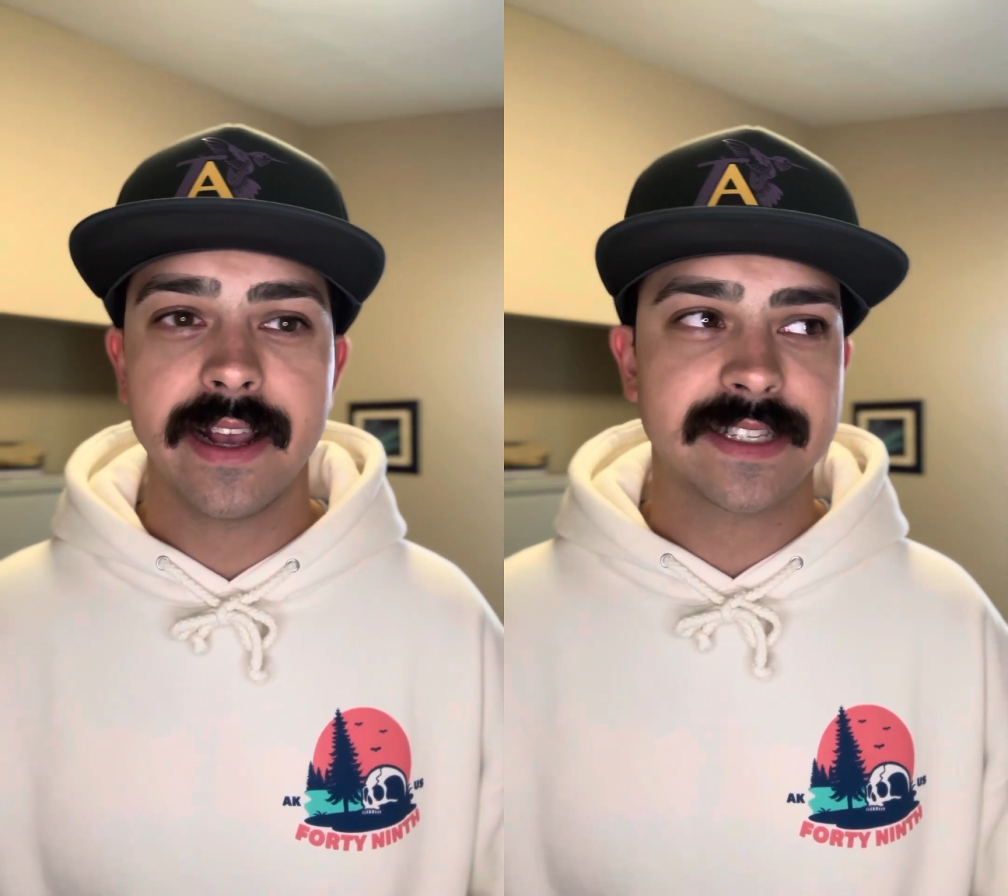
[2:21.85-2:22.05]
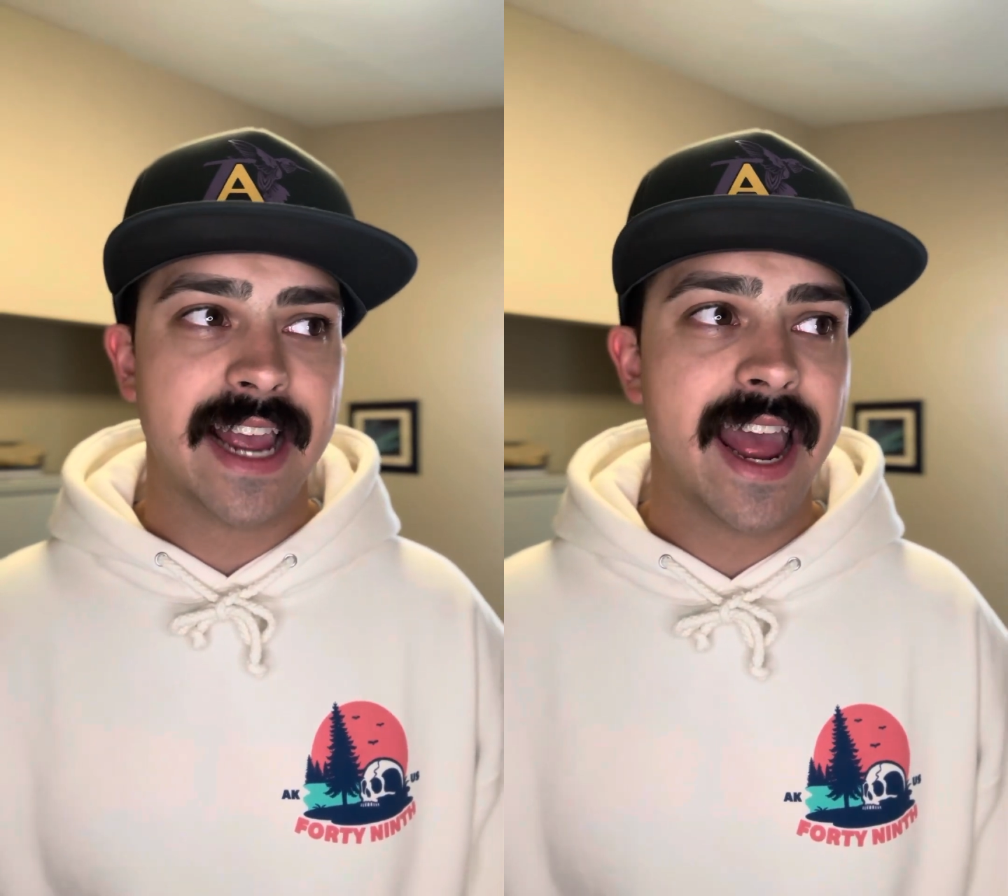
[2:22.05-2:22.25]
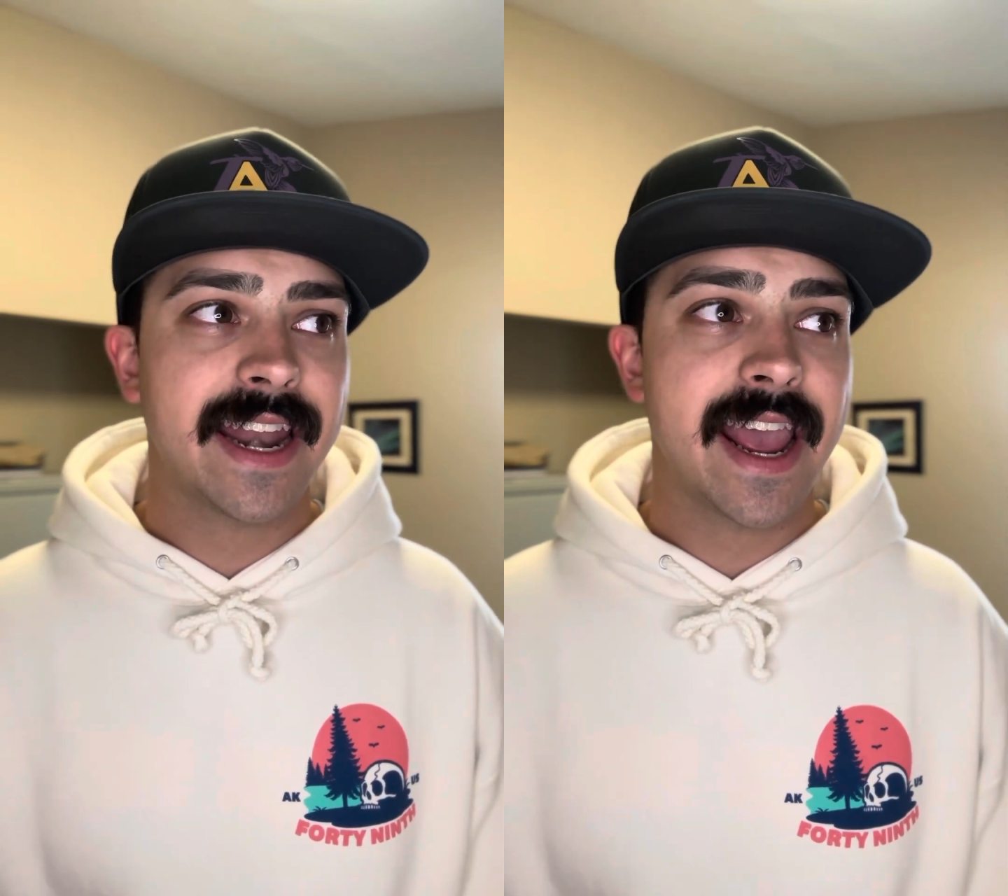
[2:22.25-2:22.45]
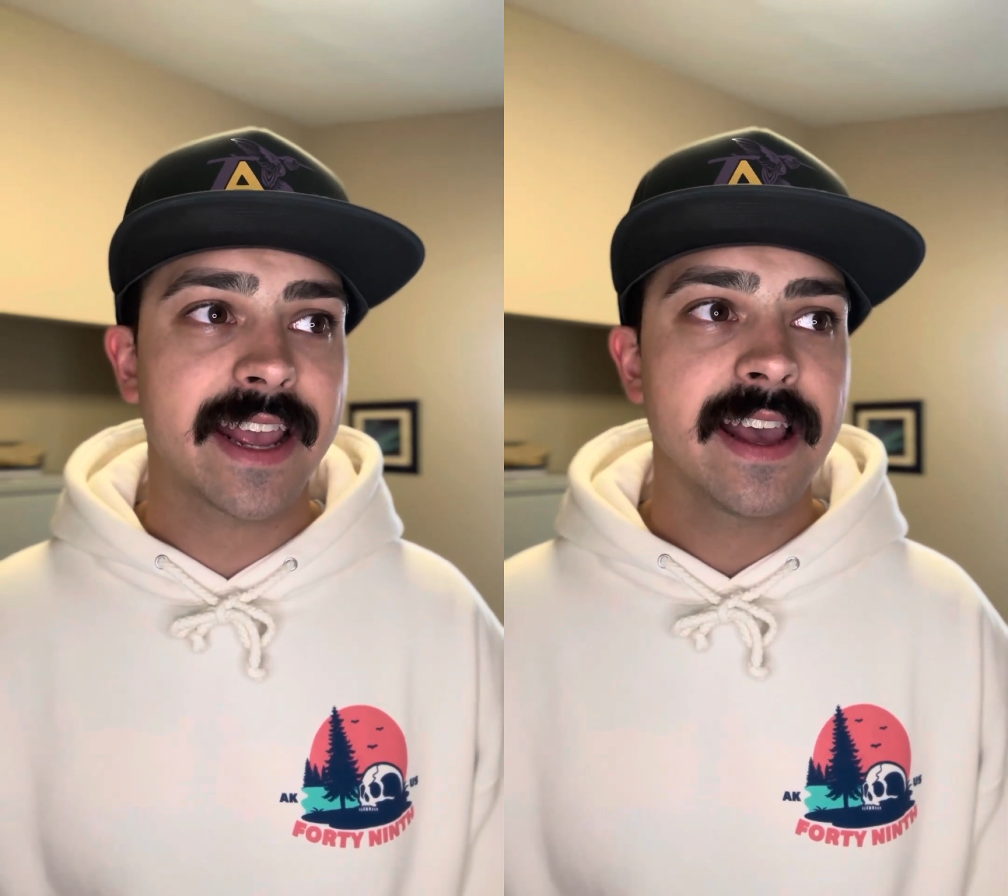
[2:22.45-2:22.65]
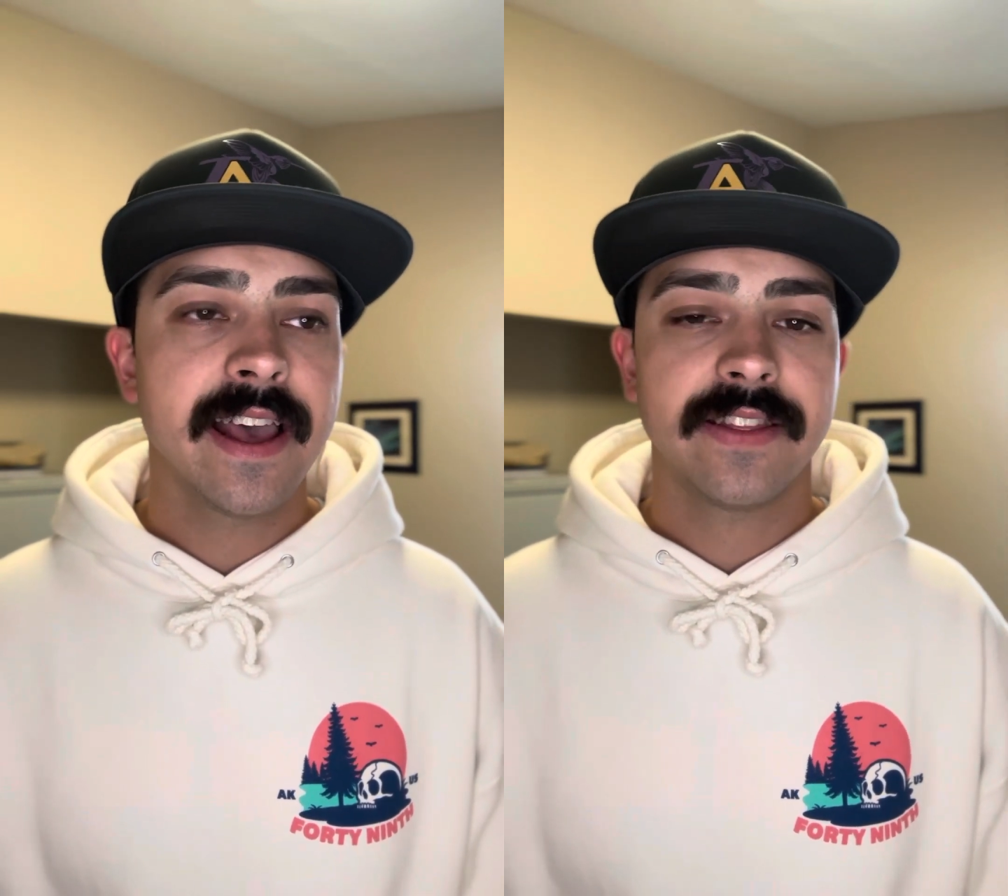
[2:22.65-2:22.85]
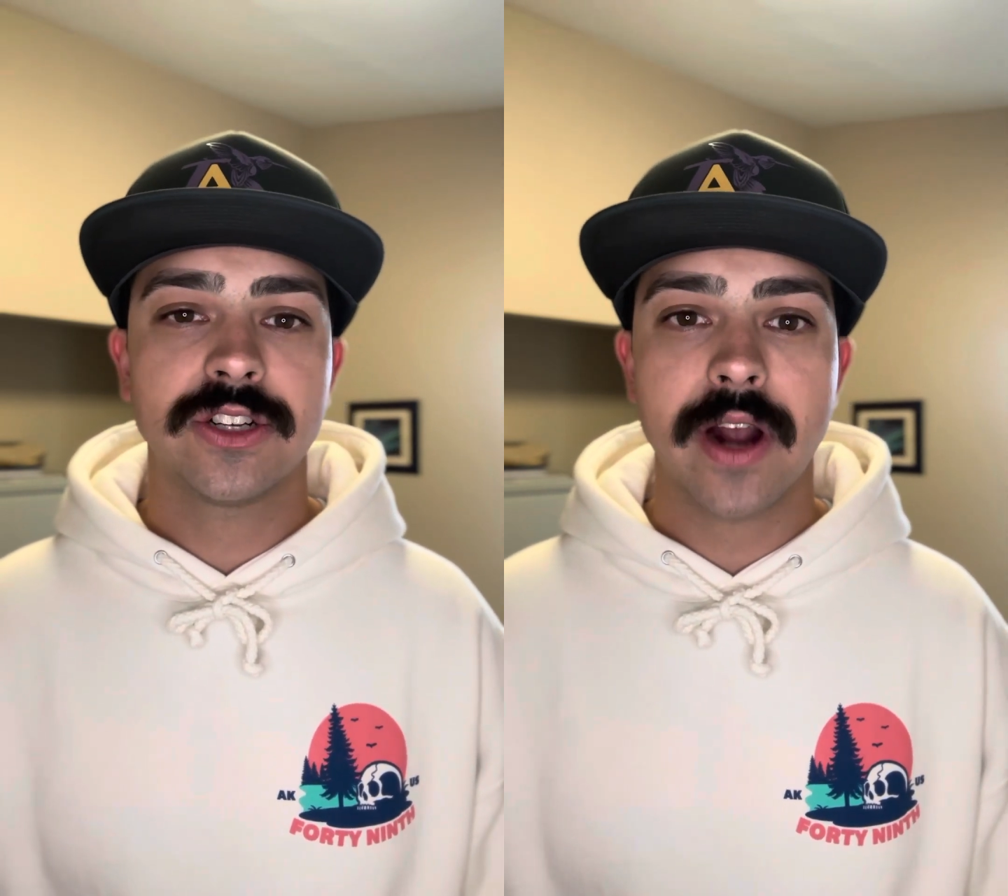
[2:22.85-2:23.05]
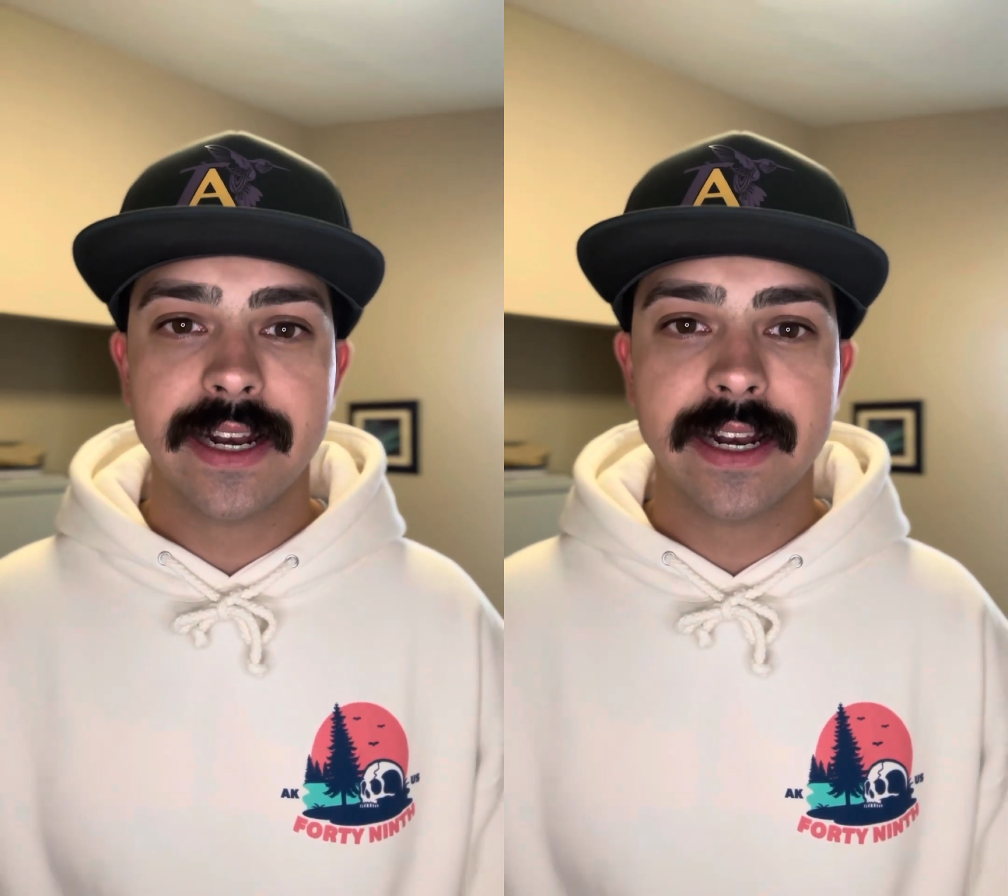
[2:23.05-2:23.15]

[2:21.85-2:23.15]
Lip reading: It's a headache. They try